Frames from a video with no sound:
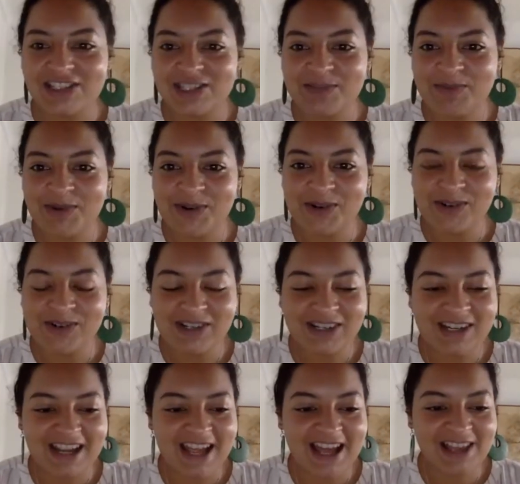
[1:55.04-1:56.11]

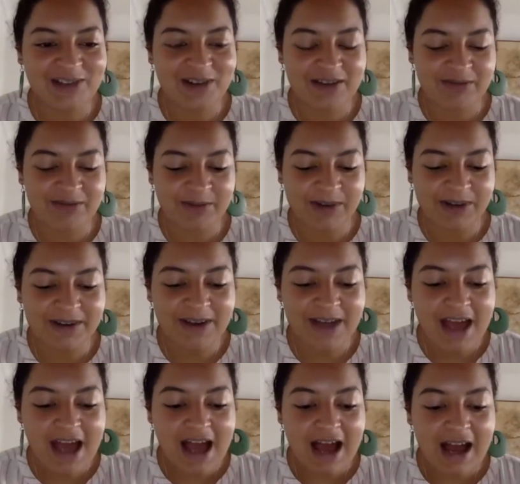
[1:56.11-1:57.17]
Chipo, and hello
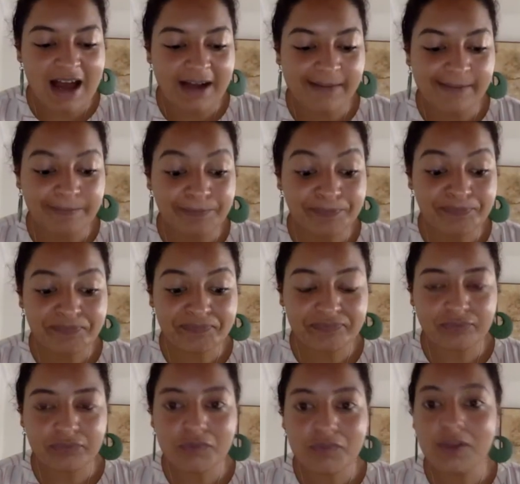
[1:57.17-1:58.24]
everyone.
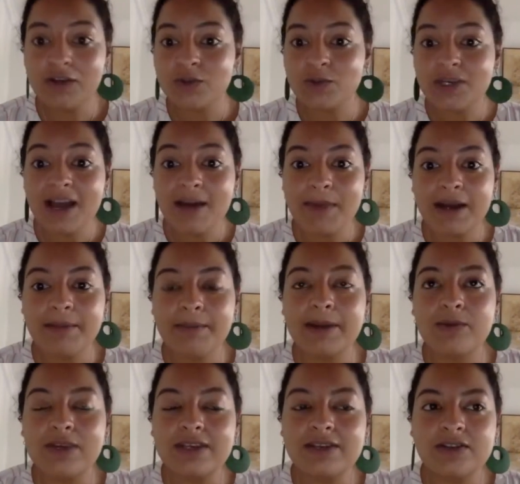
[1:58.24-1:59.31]
So yeah,
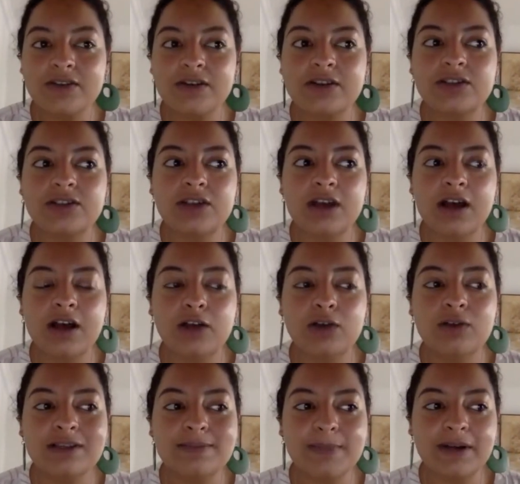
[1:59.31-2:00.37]
my research
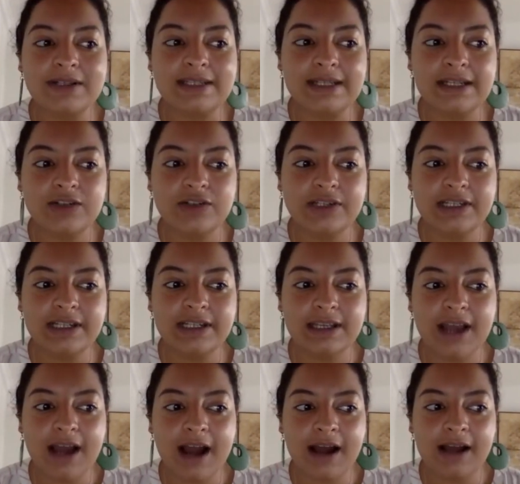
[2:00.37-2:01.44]
looks
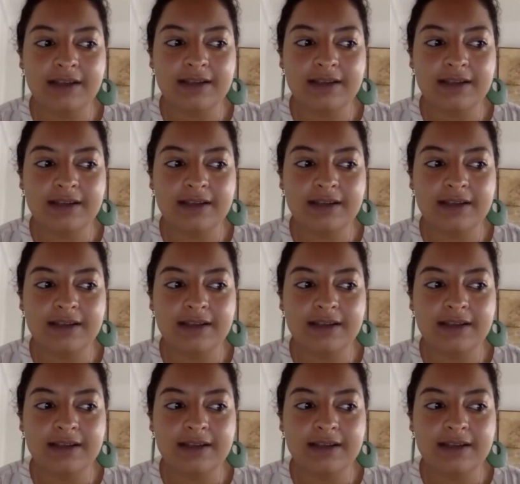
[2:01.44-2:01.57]
particularly